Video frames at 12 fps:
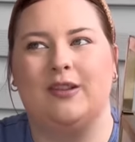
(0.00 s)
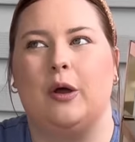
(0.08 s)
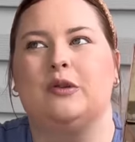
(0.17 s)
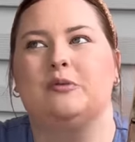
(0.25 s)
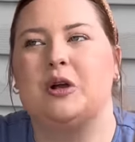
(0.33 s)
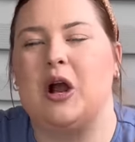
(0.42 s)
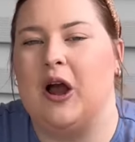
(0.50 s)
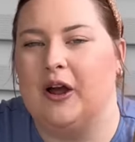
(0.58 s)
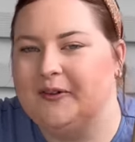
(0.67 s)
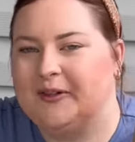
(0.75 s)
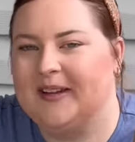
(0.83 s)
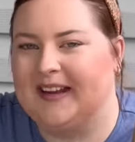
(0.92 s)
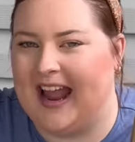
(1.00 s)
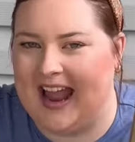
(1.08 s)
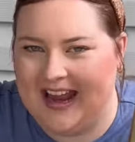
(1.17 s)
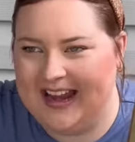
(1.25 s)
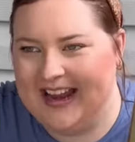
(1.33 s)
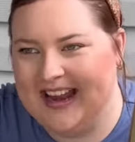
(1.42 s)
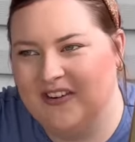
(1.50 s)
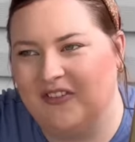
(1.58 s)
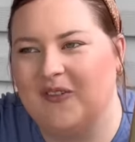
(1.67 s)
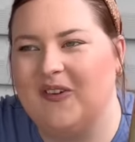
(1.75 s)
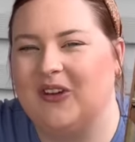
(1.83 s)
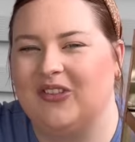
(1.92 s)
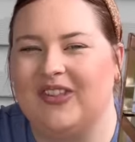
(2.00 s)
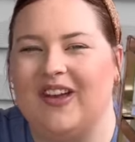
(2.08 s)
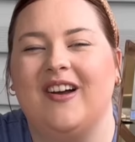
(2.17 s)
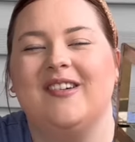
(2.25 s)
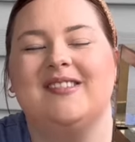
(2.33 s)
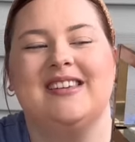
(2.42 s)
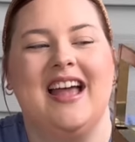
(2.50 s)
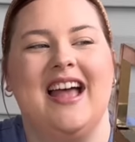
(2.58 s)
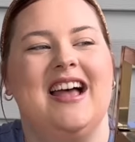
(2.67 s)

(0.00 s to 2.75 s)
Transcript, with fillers: Those were 180 for both of those.